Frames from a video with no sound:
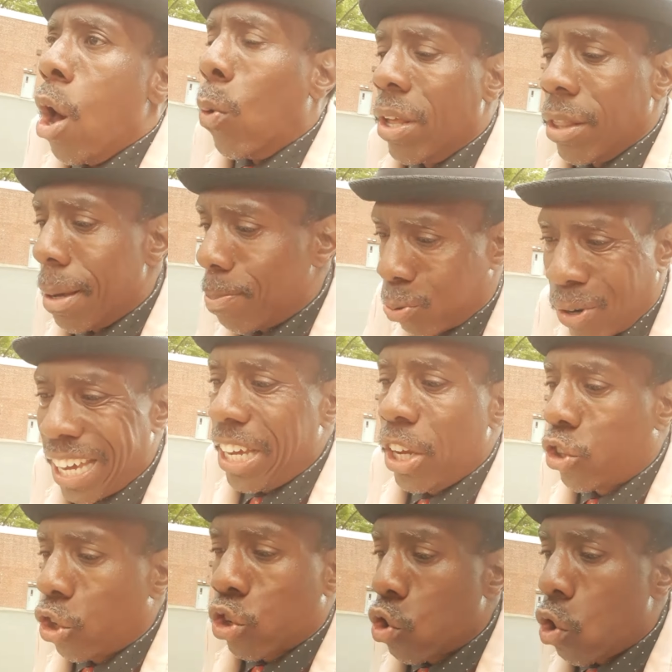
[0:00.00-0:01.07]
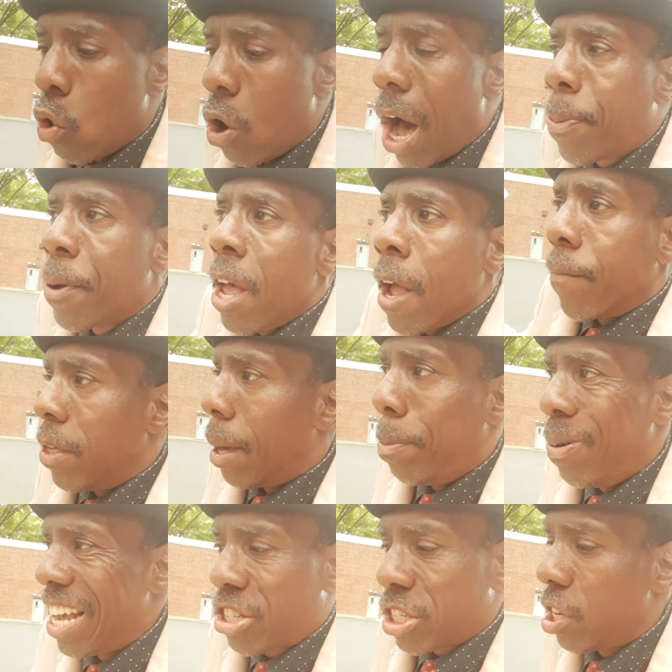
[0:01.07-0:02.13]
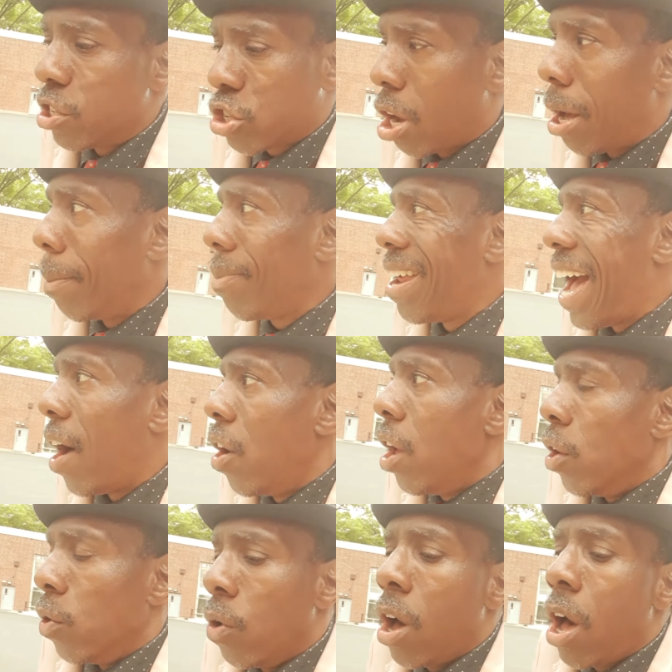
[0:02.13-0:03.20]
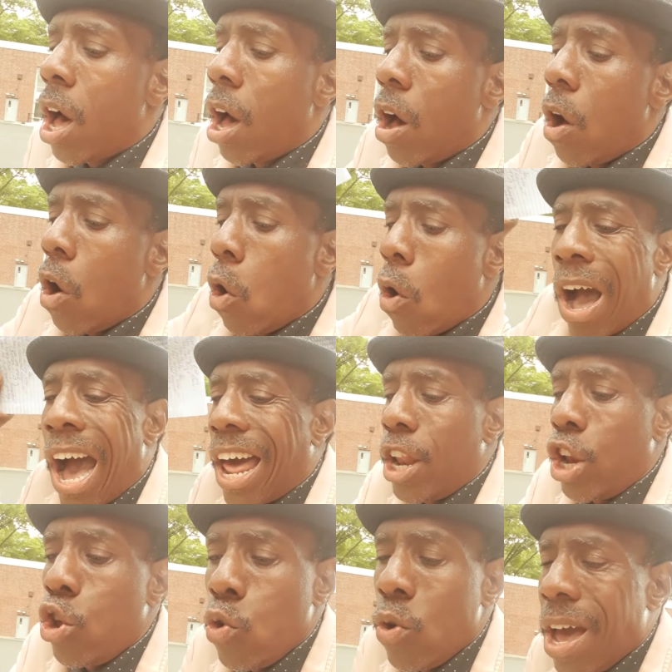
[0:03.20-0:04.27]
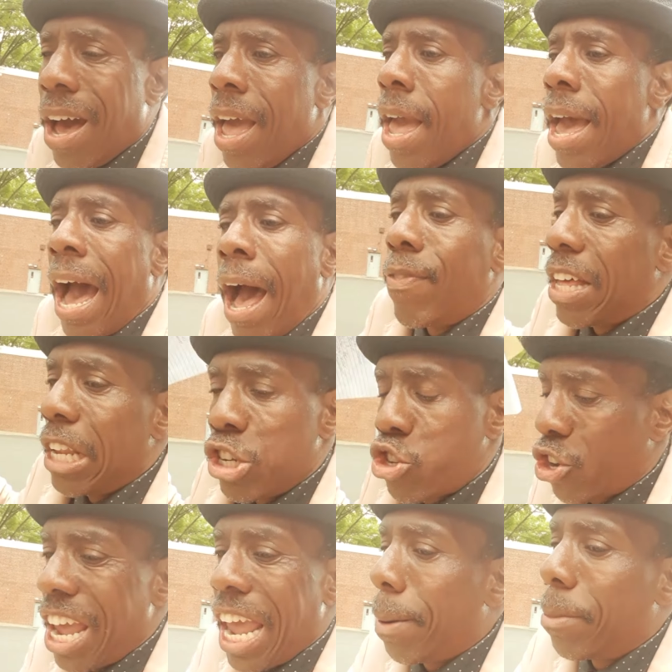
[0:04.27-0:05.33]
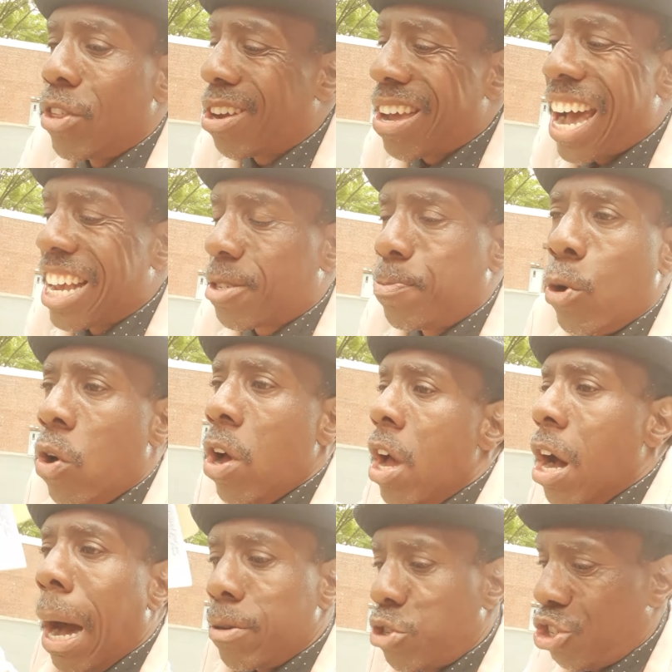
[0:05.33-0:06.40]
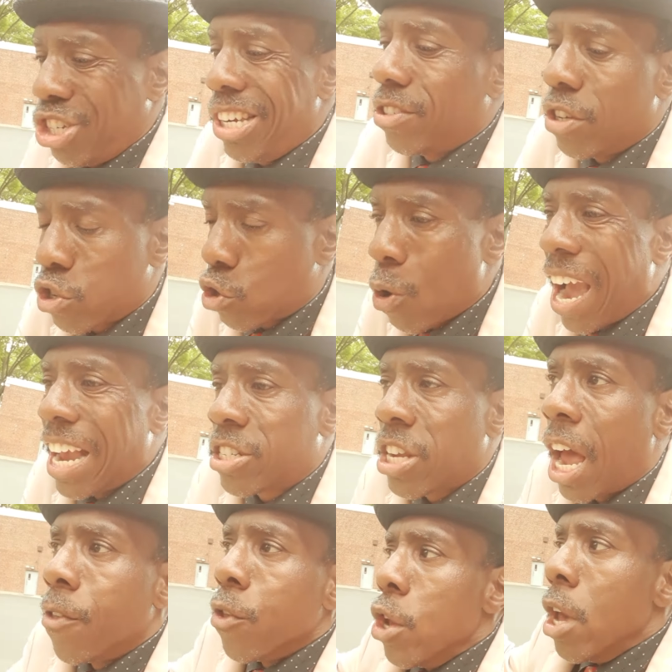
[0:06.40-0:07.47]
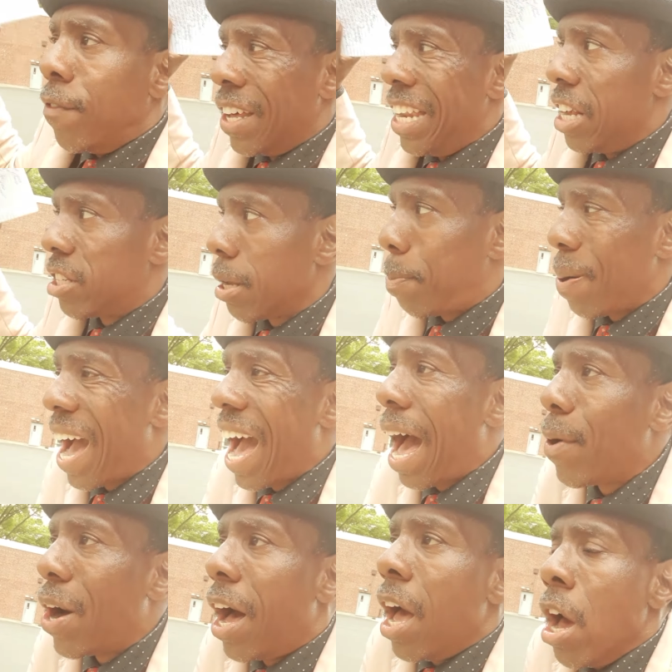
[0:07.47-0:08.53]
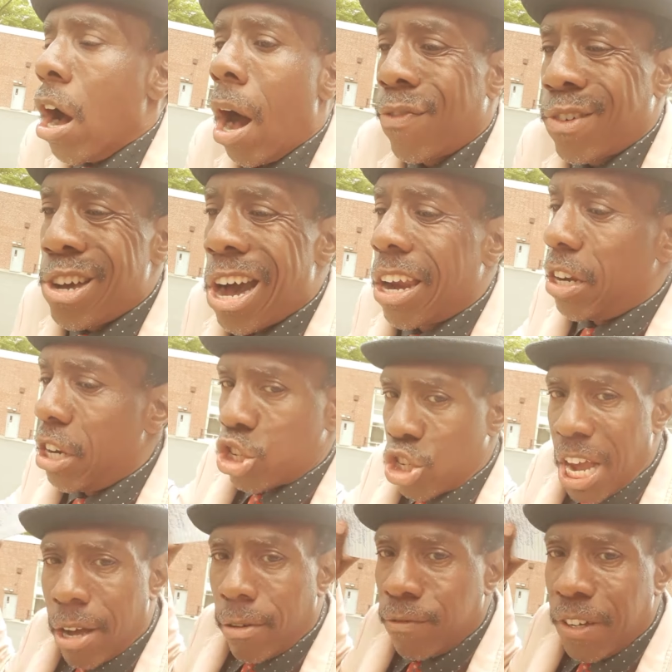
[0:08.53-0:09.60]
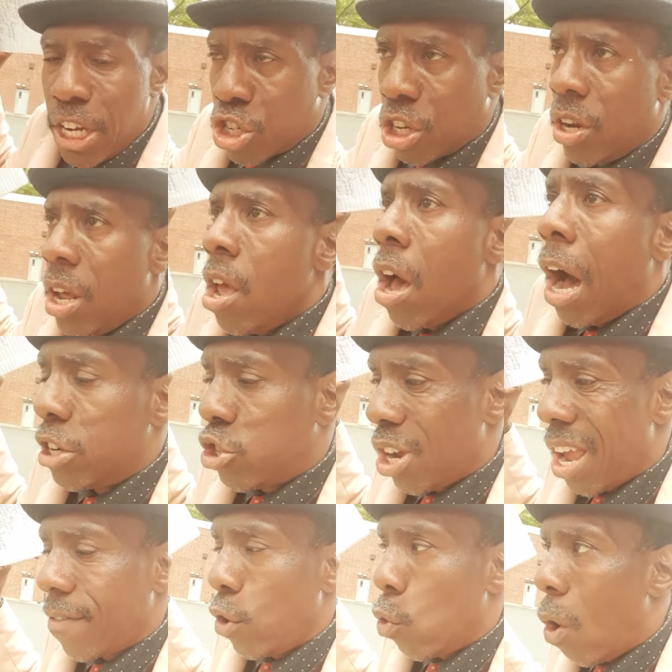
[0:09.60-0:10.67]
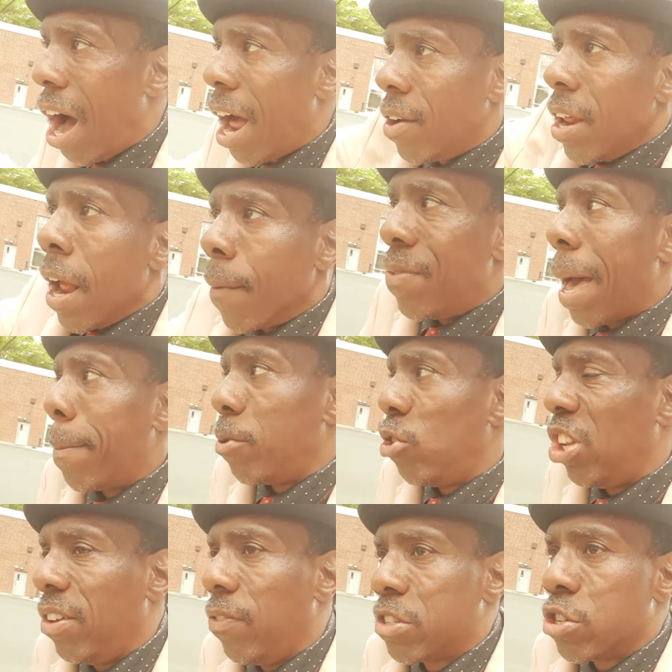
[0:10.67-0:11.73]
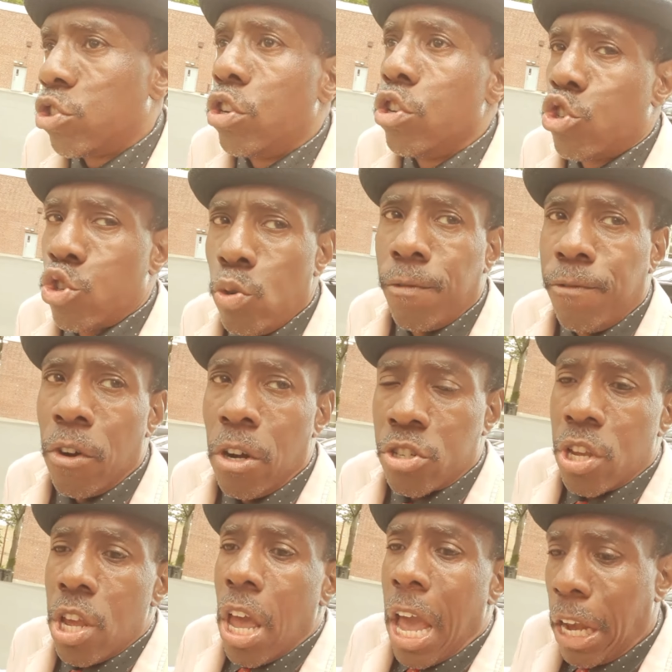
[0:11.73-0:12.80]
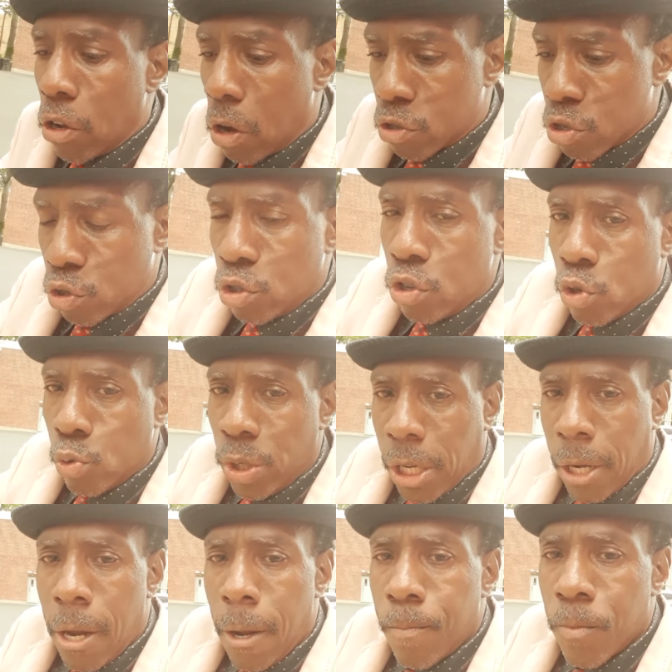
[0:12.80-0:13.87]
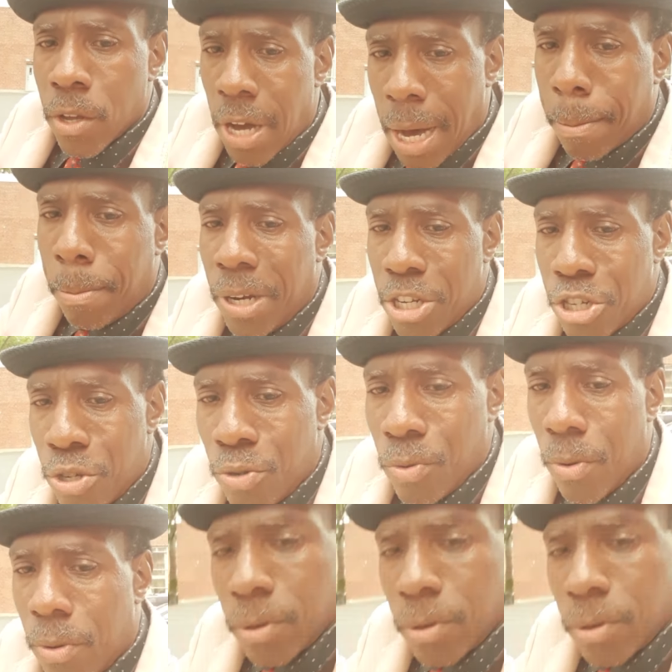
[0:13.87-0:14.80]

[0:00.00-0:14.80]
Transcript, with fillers: When the praises go up, the blessings come down. Whoa, hallelujah. I'm not ashamed of the gospel of Jesus Christ. For it is the power of God the salvation unto everyone that believes, unto the Jew first and also to the Greek. God bless you.